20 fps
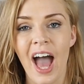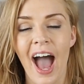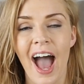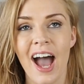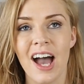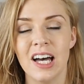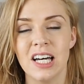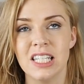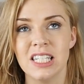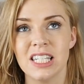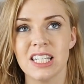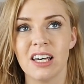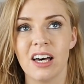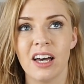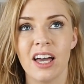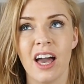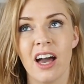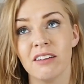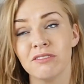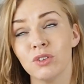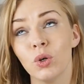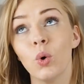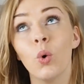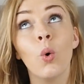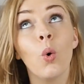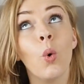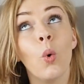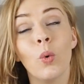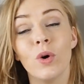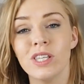and I have
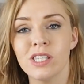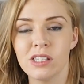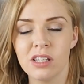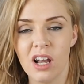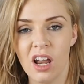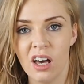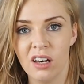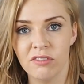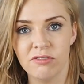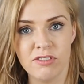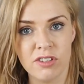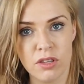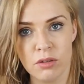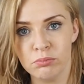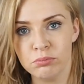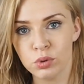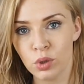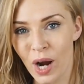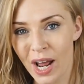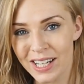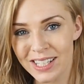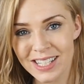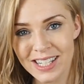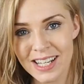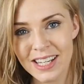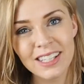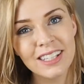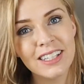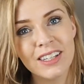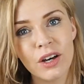always loved the
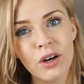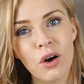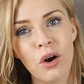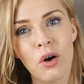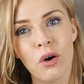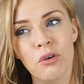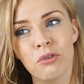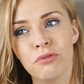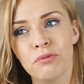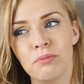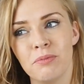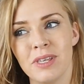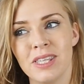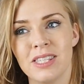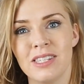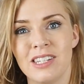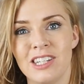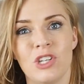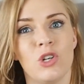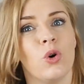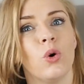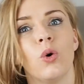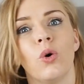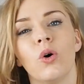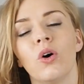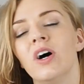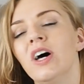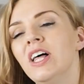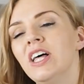branding of Miss Dior.